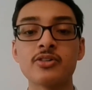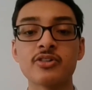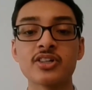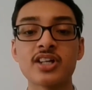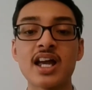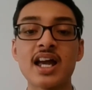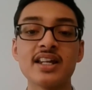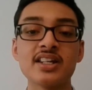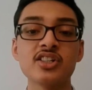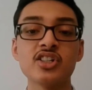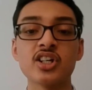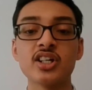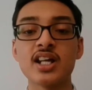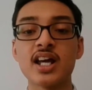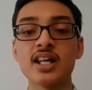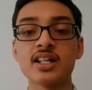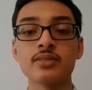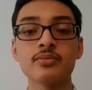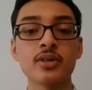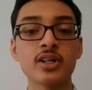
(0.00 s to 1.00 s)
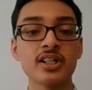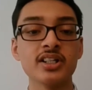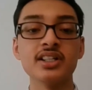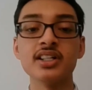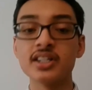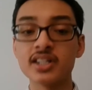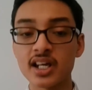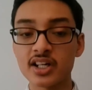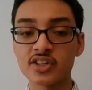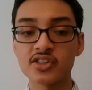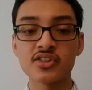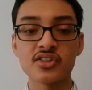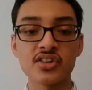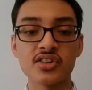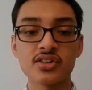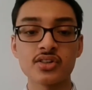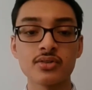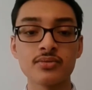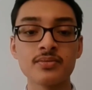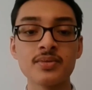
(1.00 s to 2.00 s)
antigen-antibody detection
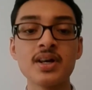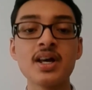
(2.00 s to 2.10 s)
system